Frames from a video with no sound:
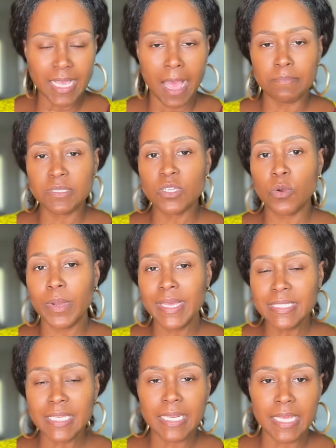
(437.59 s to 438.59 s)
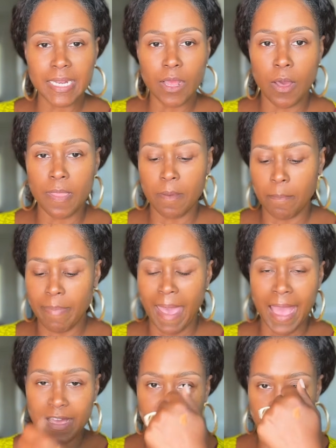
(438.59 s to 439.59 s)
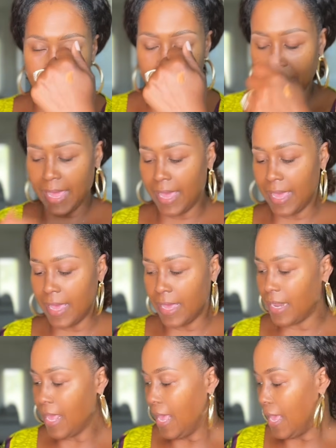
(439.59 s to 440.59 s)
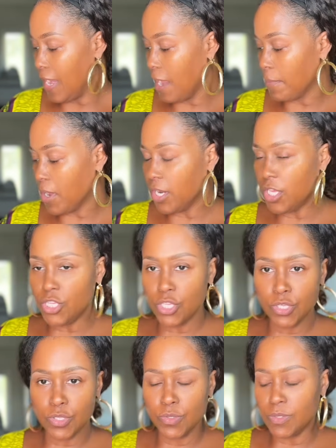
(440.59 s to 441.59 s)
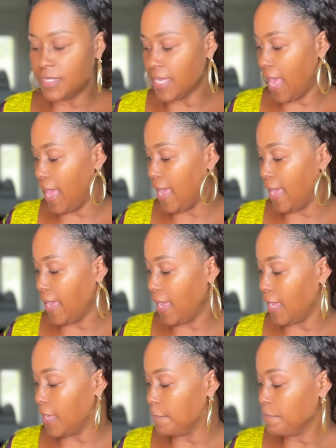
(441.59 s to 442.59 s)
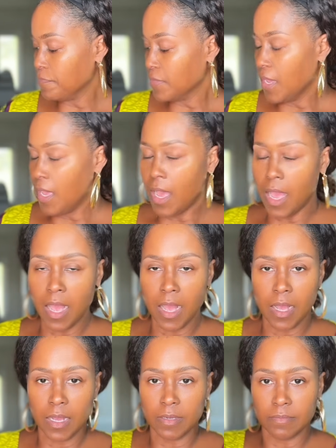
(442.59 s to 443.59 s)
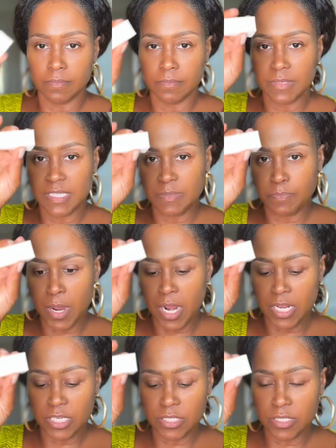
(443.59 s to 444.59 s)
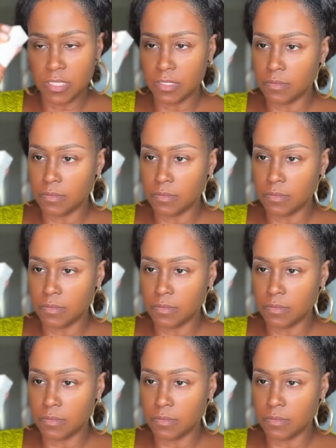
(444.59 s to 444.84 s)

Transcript: I'm squeezing it on the back of my hand, and I'm going to use a sponge